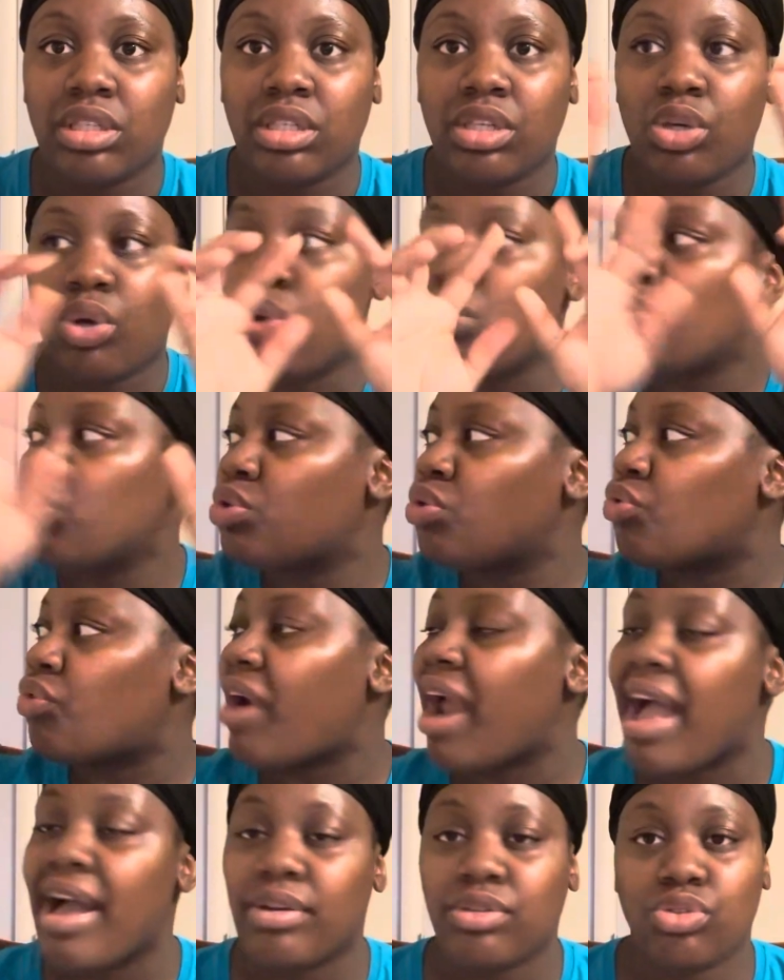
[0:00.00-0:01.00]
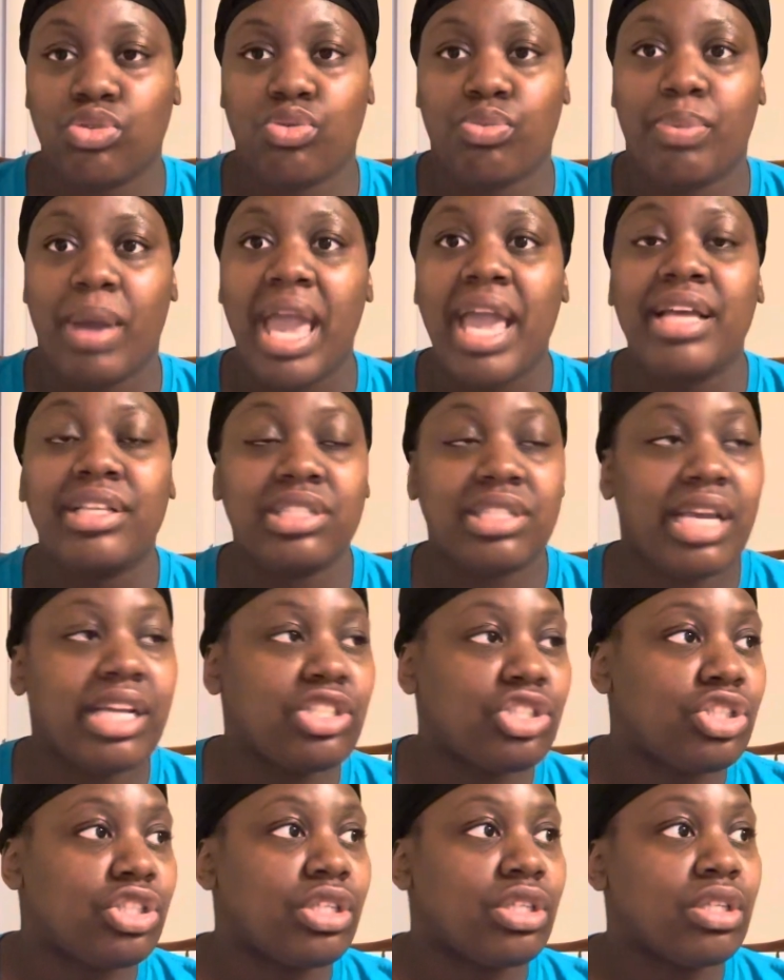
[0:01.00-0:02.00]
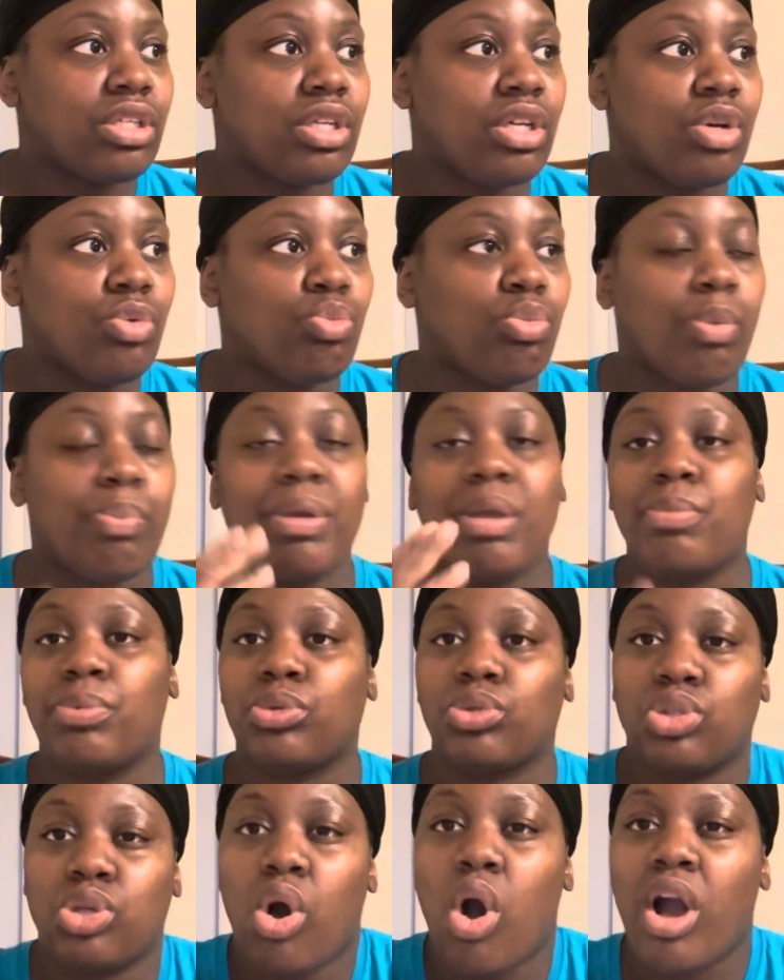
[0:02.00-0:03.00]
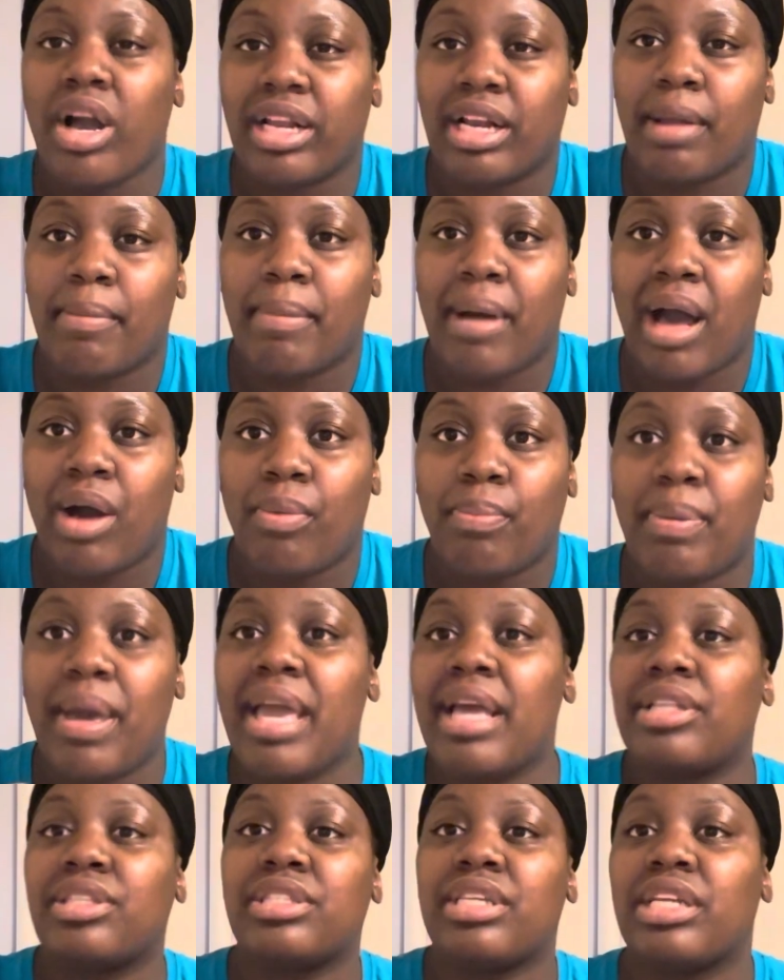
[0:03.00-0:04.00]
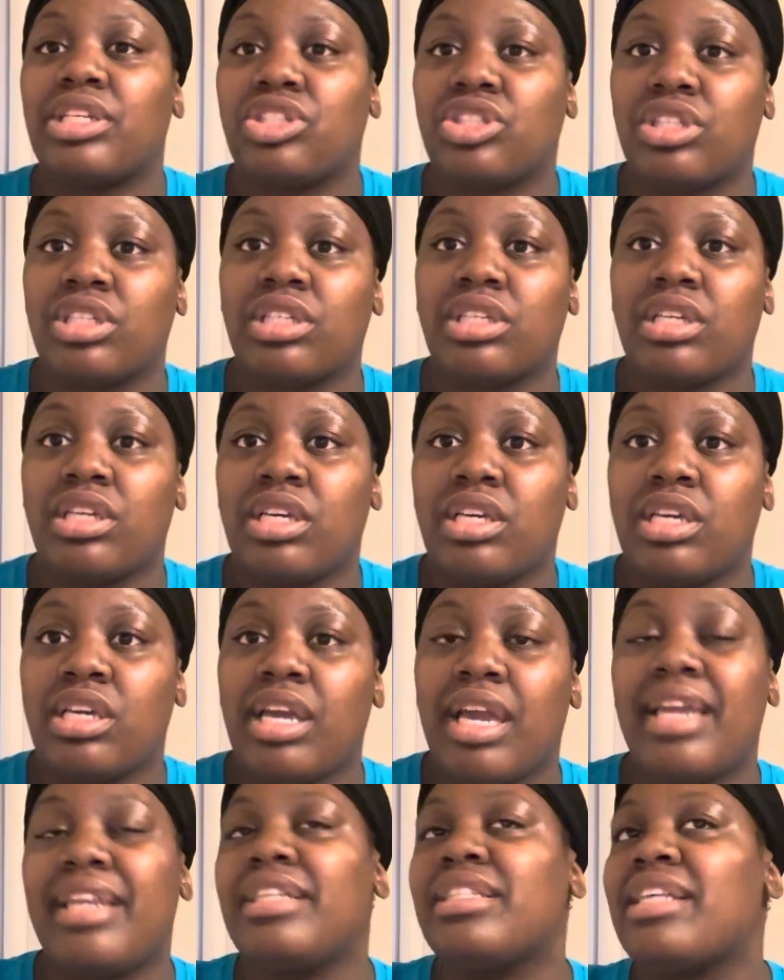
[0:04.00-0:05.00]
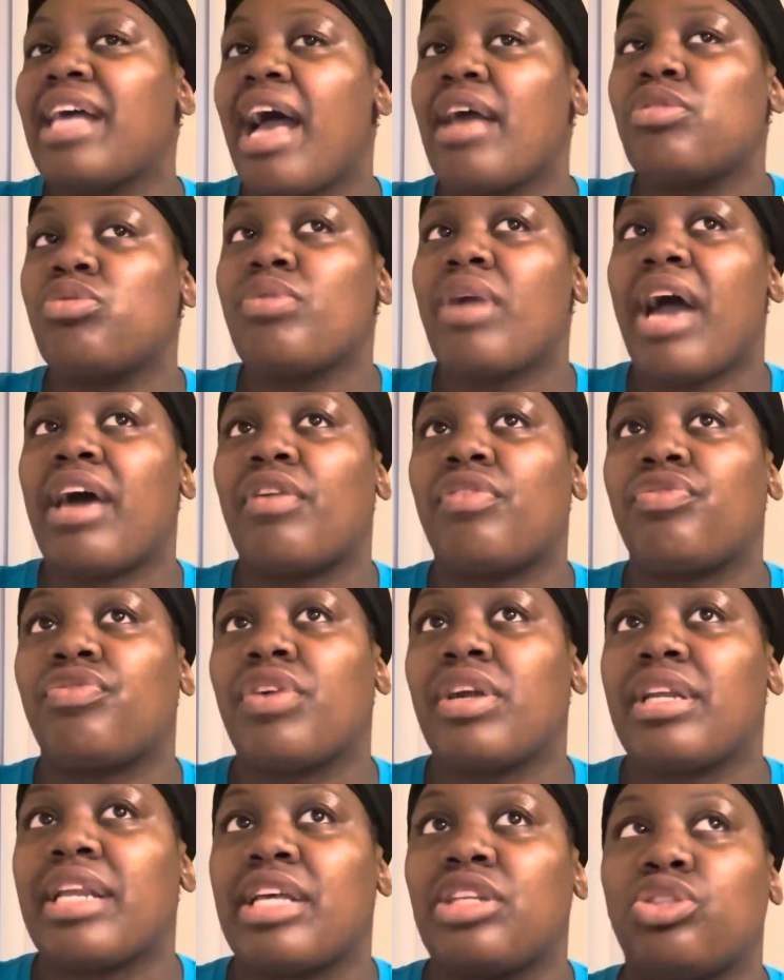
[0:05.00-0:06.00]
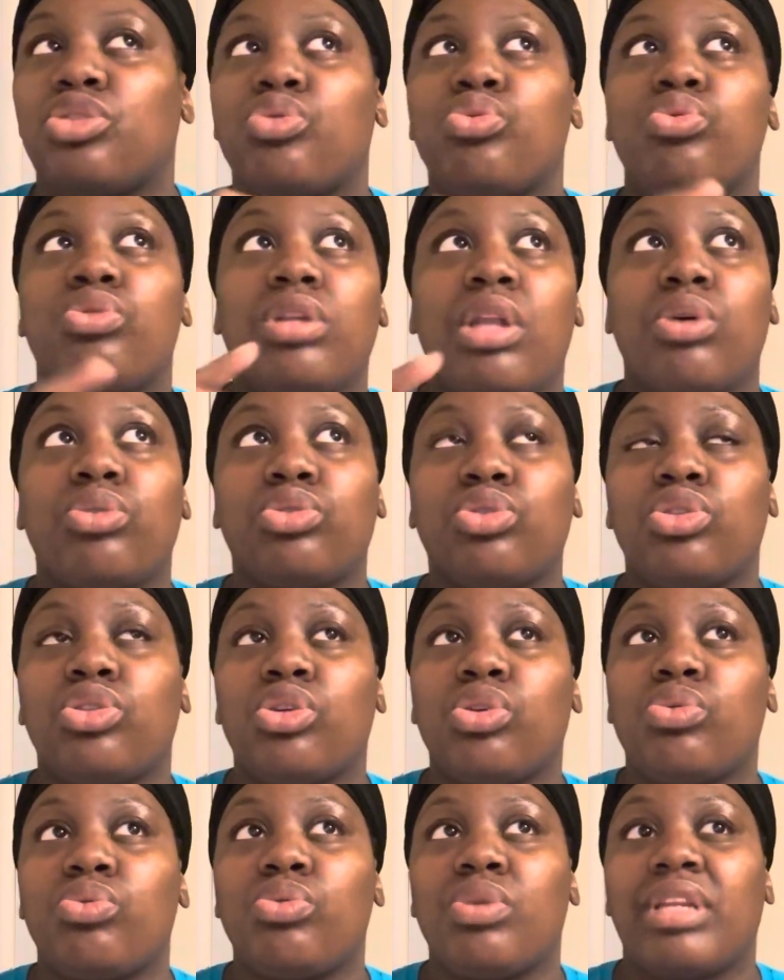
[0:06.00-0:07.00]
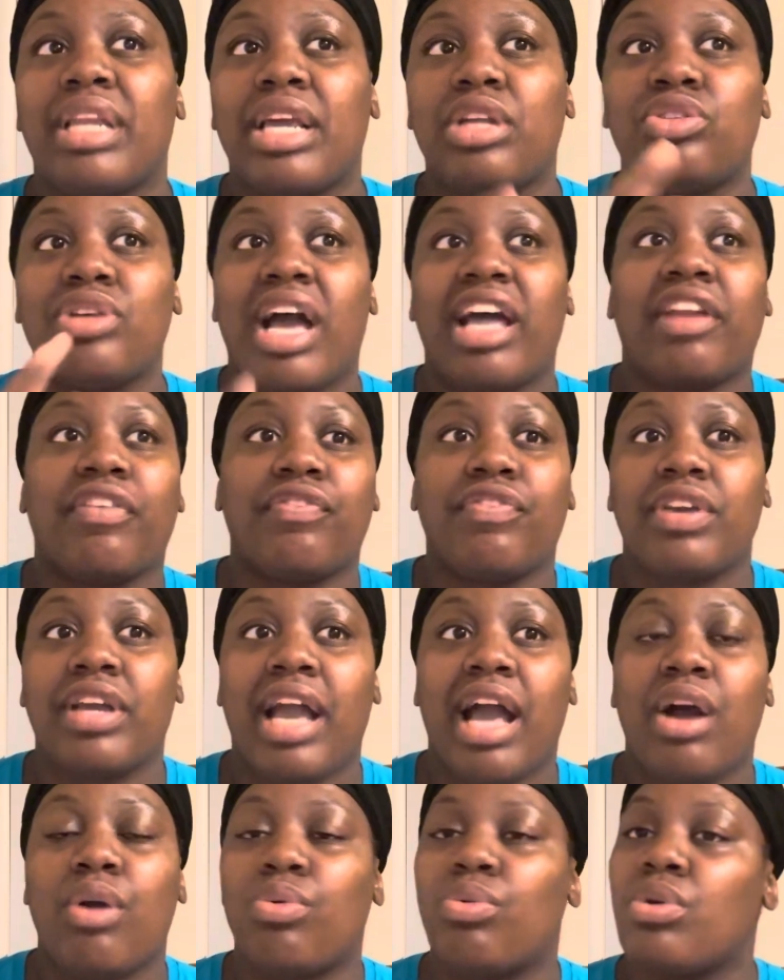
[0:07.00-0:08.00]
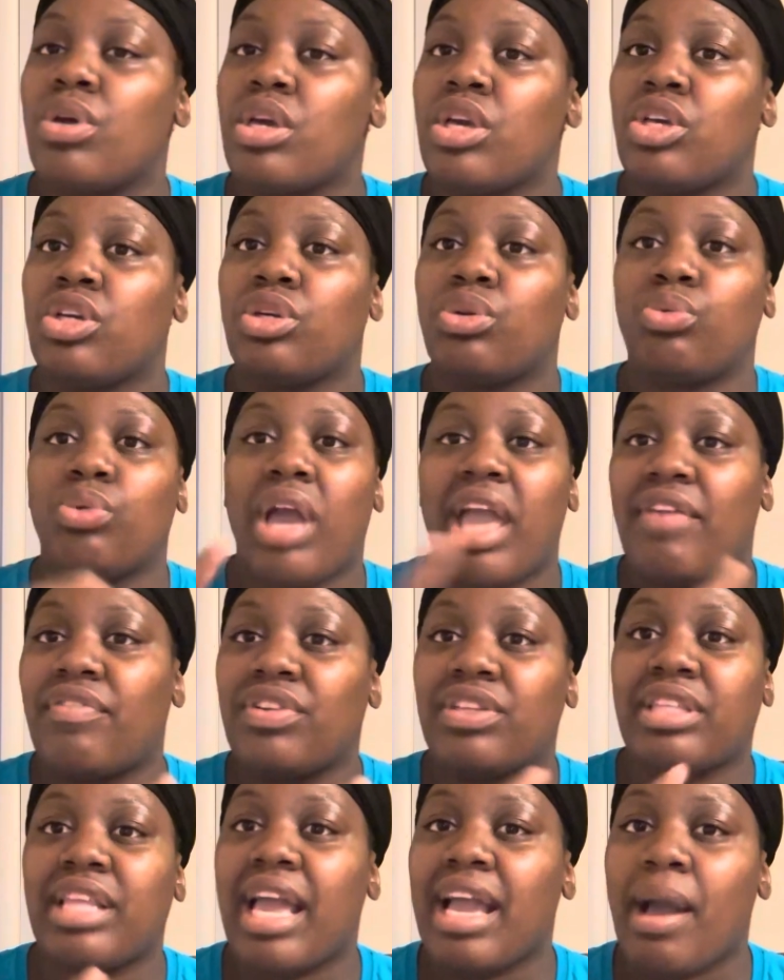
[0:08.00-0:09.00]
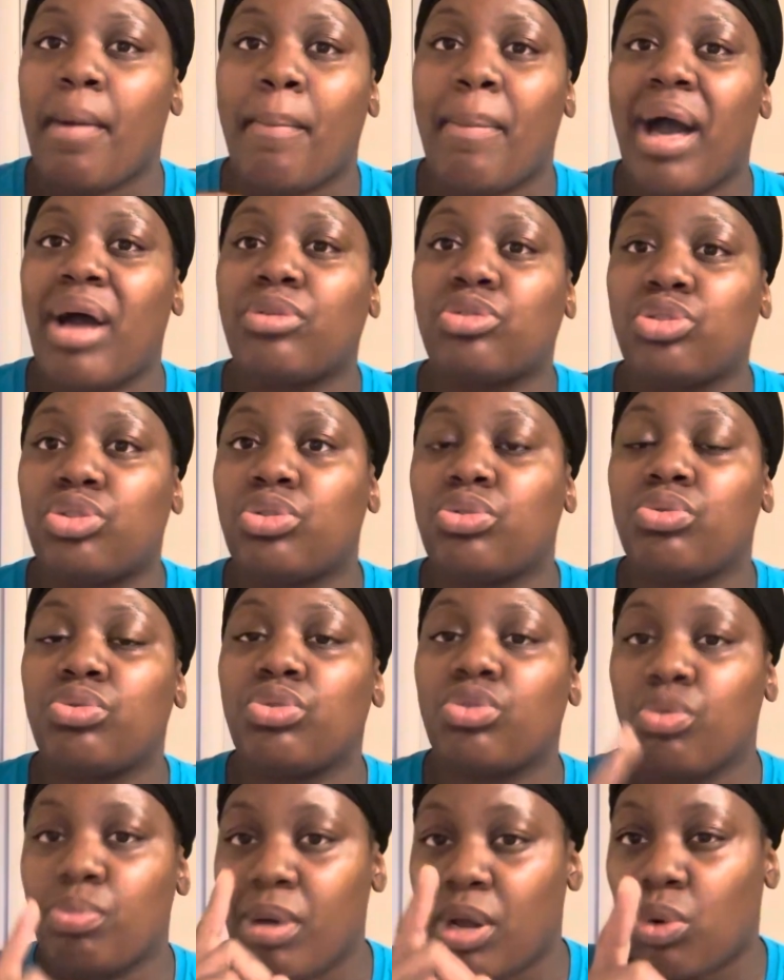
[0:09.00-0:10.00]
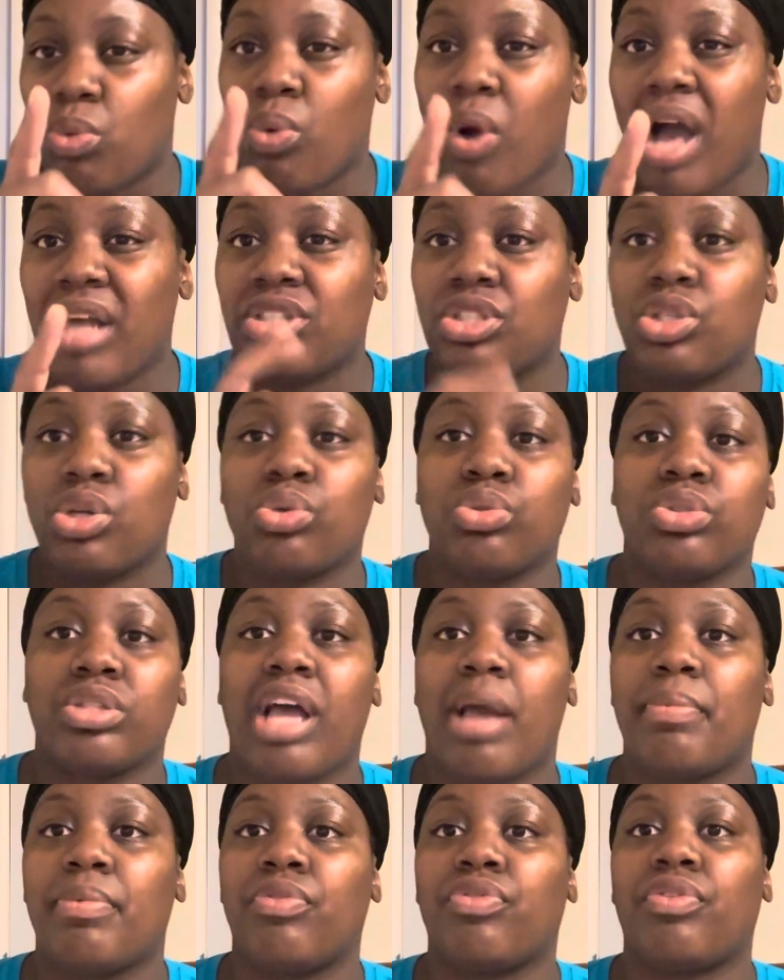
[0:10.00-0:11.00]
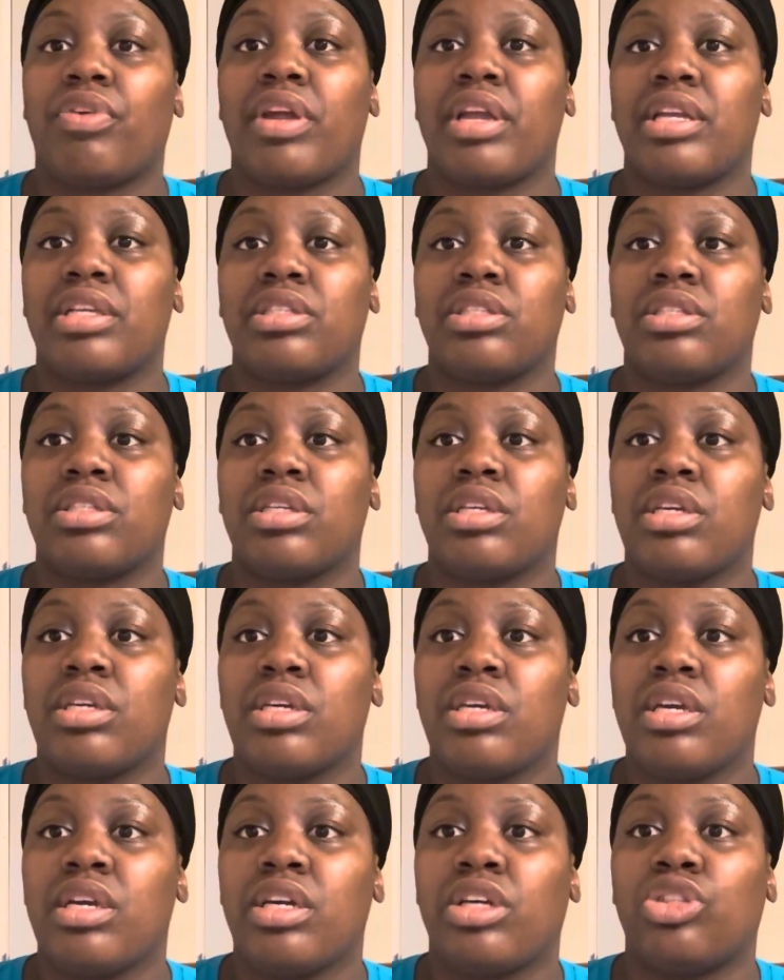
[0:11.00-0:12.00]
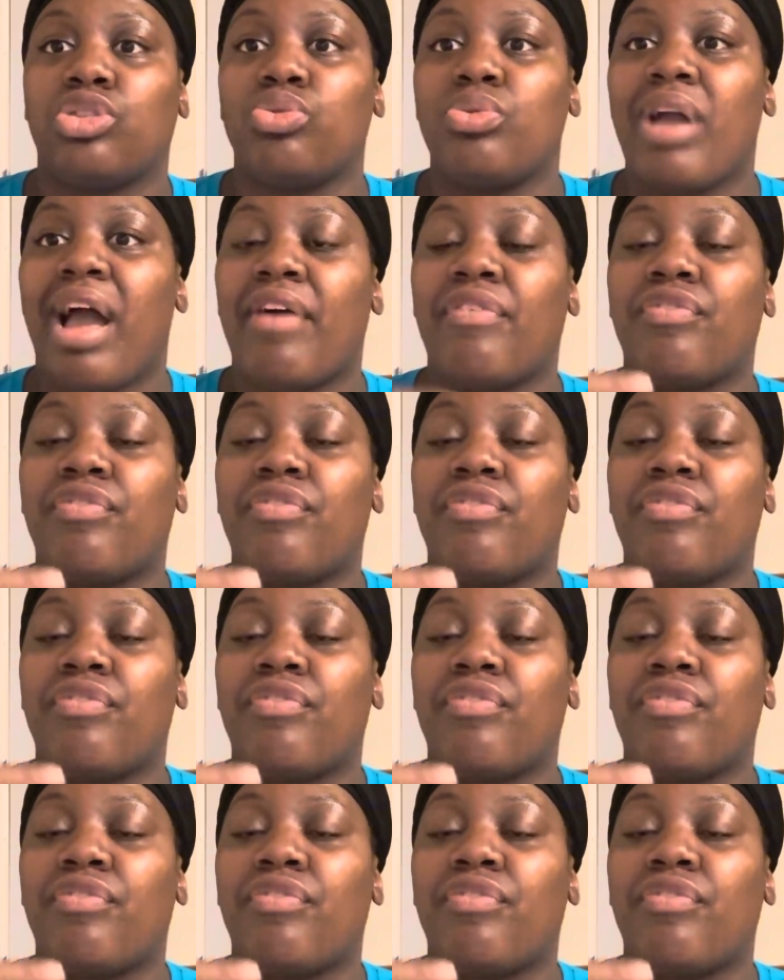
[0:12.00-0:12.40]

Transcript: who's around you. Pay attention what people talking about. Pay attention. Anytime you got a friend that's too close to you and they trying to figure out everything about you, you better watch those type of friends. Because you got